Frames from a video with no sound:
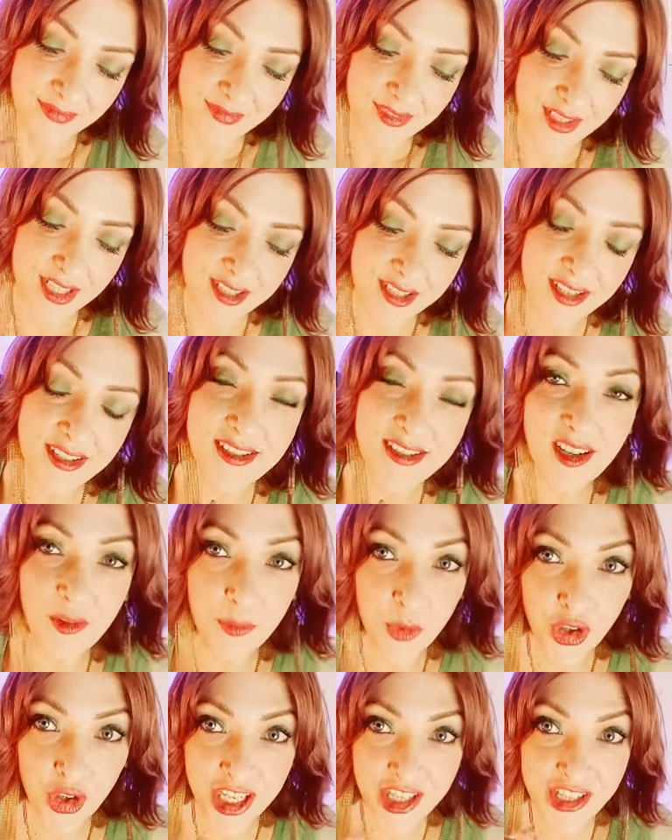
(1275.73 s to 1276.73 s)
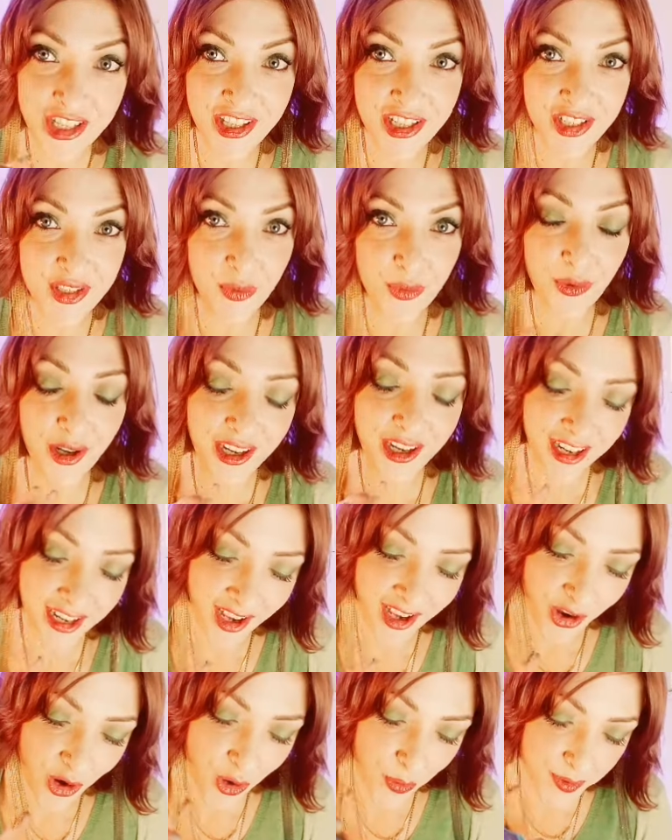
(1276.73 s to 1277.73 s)
just a summary to this
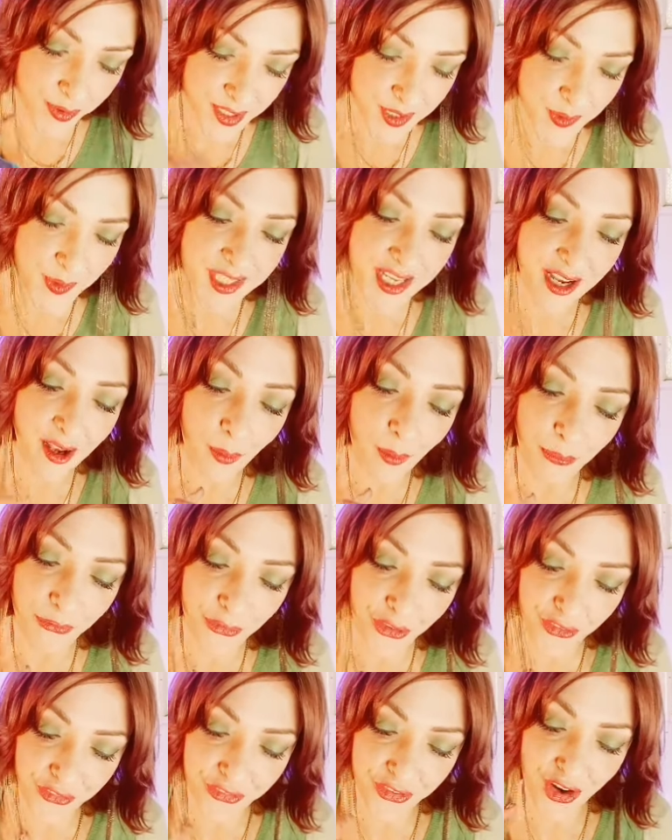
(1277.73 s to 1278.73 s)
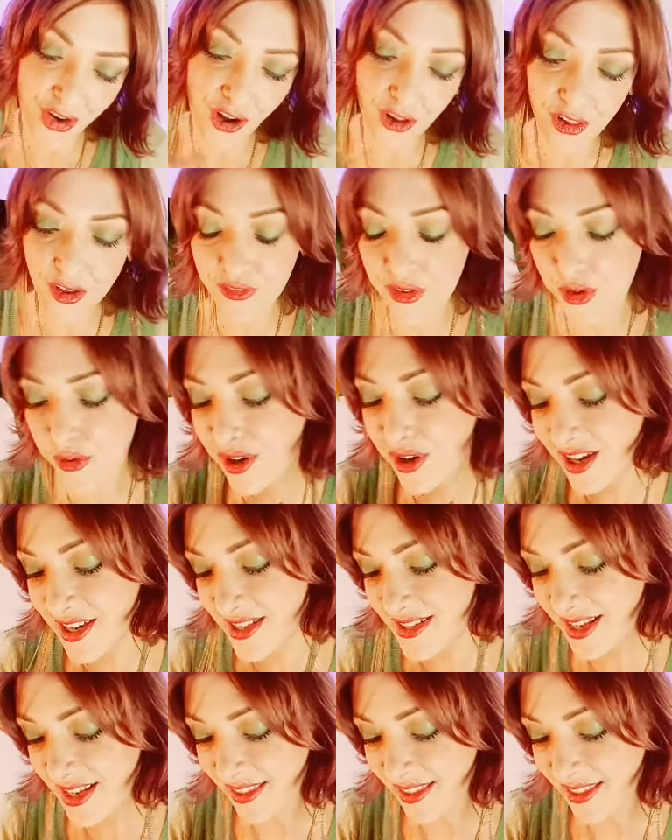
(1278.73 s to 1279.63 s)
reading. I hope this was helpful for all of you guys.